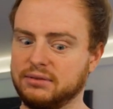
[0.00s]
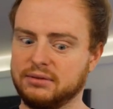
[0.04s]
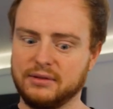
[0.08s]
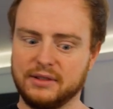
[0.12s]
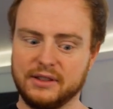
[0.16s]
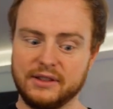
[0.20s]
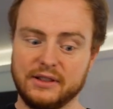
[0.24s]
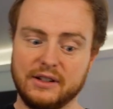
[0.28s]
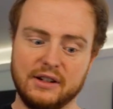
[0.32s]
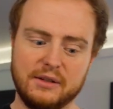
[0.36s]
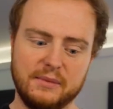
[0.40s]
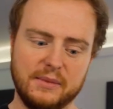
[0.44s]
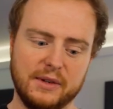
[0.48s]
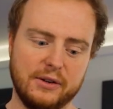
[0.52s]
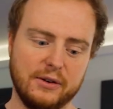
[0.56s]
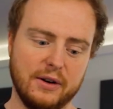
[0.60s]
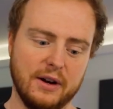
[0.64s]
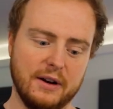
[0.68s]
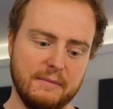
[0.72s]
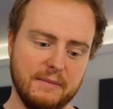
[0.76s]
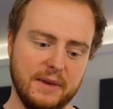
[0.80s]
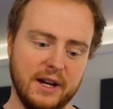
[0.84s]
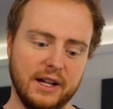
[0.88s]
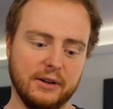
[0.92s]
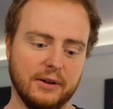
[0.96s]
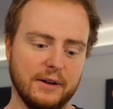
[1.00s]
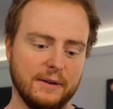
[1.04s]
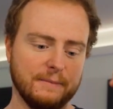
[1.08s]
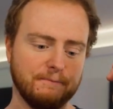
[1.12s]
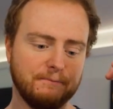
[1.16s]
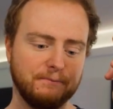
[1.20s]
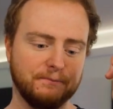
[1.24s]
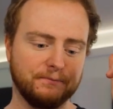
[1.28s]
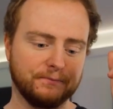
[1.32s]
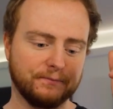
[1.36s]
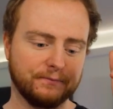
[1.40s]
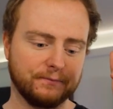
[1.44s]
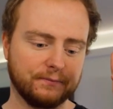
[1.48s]
it's going to be great. Anyway,
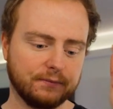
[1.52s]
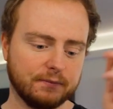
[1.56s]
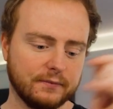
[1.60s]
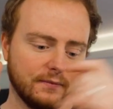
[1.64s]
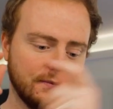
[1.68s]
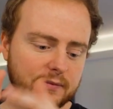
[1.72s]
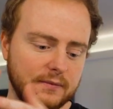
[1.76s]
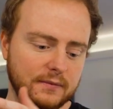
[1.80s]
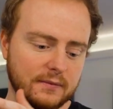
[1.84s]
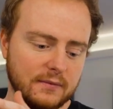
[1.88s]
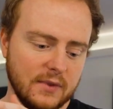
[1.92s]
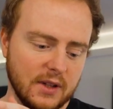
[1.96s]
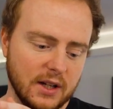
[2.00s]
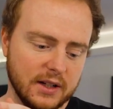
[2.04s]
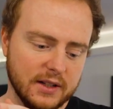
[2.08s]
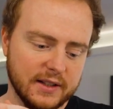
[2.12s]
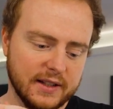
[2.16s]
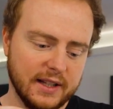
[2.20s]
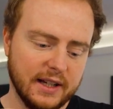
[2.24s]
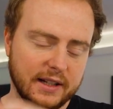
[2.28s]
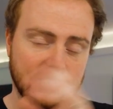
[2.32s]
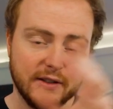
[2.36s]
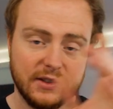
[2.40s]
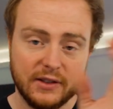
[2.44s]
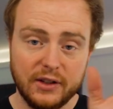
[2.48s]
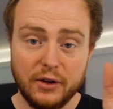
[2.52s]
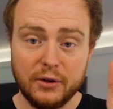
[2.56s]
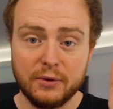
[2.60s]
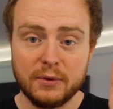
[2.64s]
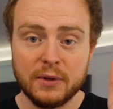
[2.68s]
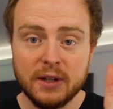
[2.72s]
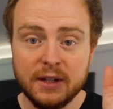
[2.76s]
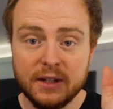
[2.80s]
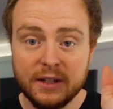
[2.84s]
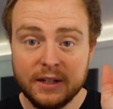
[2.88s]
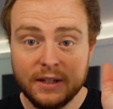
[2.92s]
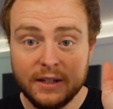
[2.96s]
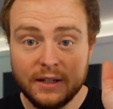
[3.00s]
like I said, so
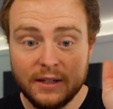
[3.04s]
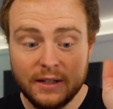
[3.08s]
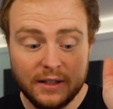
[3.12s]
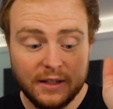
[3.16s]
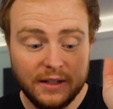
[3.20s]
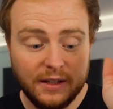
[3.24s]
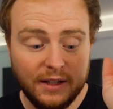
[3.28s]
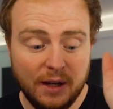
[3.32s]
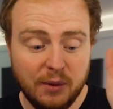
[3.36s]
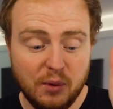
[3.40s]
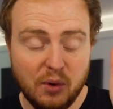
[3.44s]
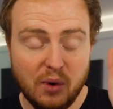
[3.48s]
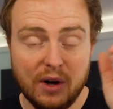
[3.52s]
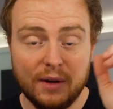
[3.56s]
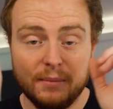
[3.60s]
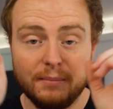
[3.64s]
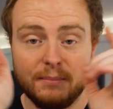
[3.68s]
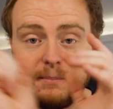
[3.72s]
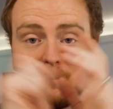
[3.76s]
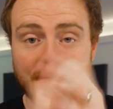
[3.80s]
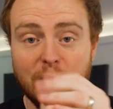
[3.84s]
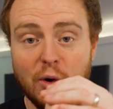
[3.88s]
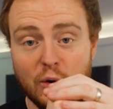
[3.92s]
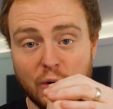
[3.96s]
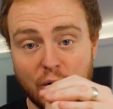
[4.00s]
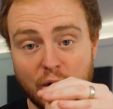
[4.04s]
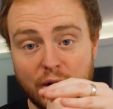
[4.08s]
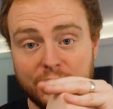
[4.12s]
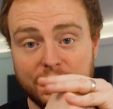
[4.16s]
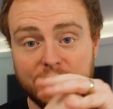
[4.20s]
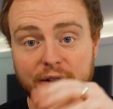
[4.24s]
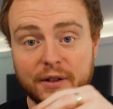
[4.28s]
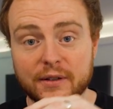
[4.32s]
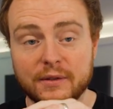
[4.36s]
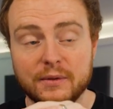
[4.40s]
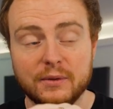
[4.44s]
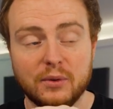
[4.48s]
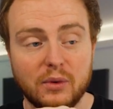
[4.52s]
number 1, more
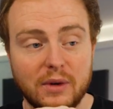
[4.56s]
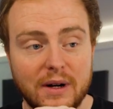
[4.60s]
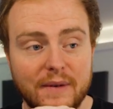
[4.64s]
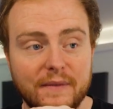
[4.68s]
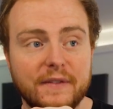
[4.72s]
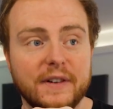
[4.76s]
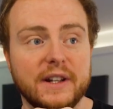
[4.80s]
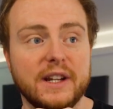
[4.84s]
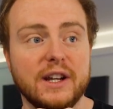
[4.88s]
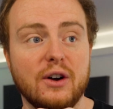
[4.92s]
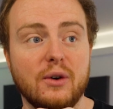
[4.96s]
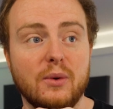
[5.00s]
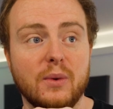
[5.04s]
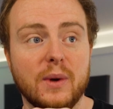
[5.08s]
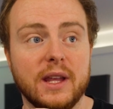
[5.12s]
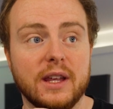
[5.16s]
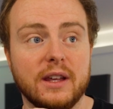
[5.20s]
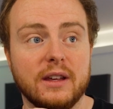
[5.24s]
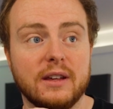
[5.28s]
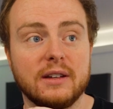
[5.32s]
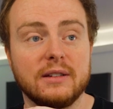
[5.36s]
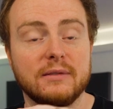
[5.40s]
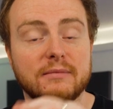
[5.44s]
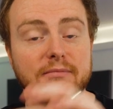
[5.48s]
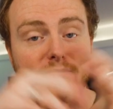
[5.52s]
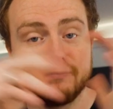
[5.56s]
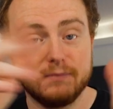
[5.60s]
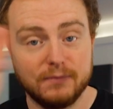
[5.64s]
often, 1 video a week.